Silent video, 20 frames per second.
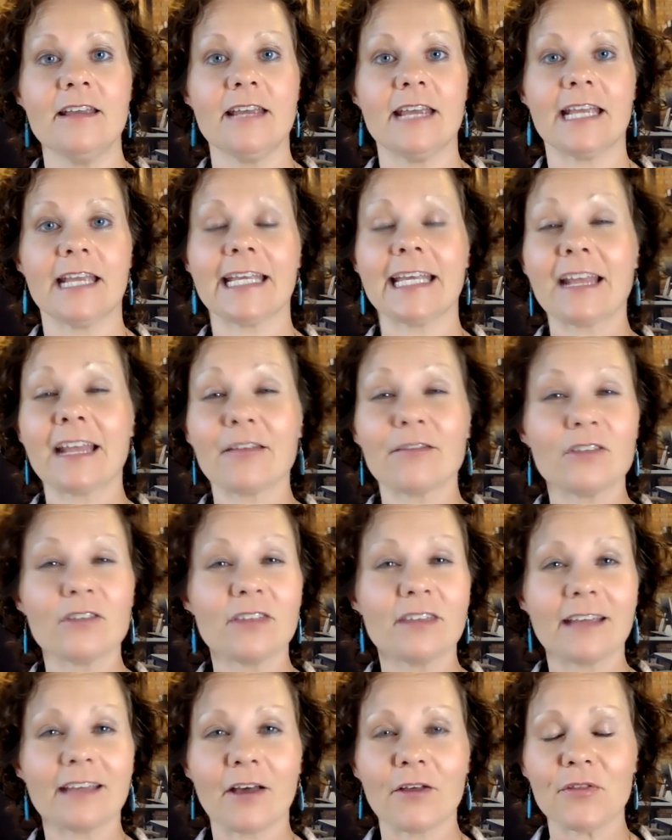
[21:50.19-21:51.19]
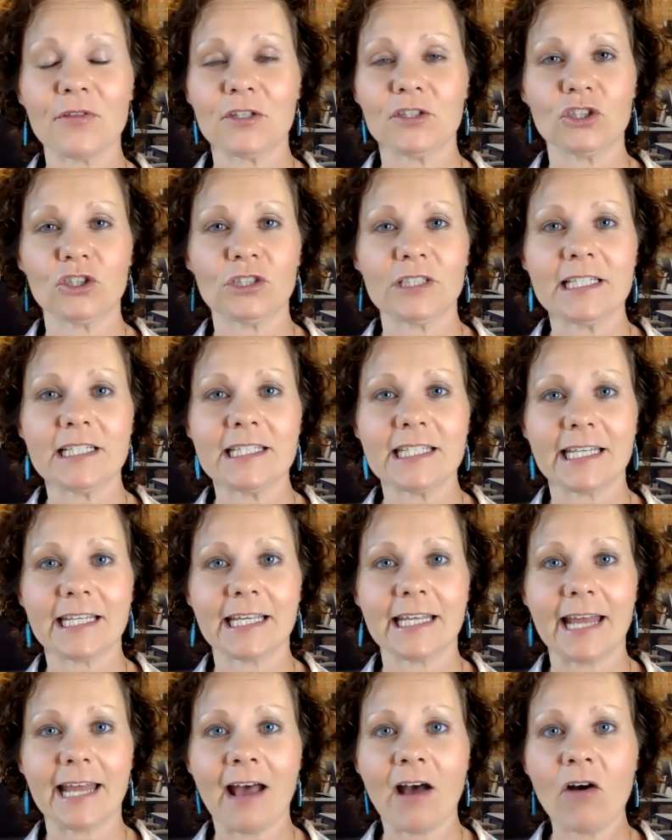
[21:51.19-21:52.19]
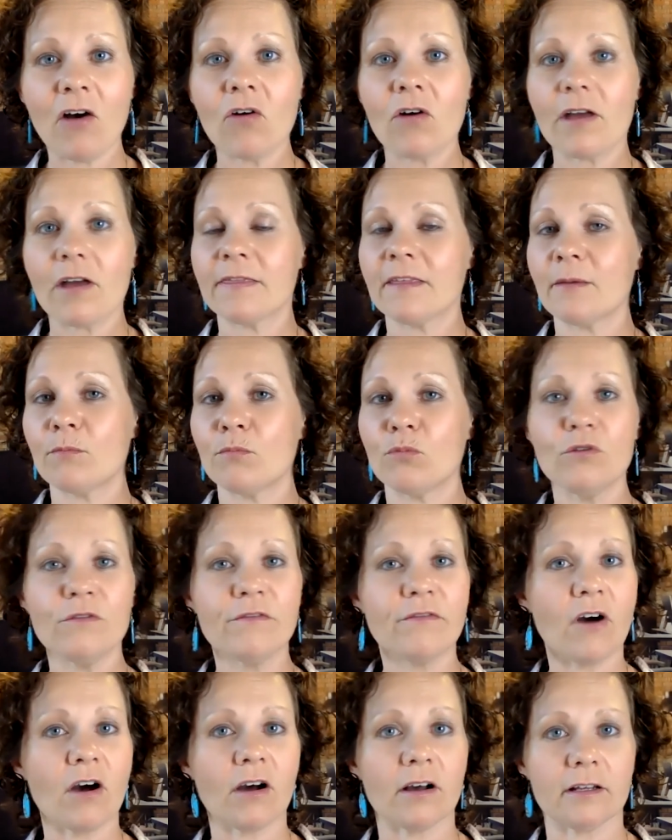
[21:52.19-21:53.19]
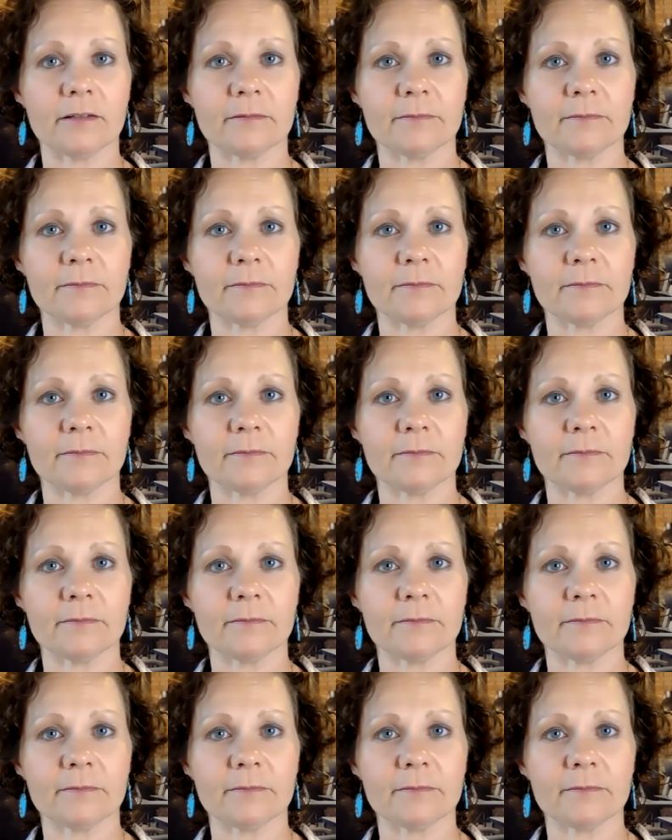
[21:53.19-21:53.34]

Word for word: and get everything out that you need to get out and then move on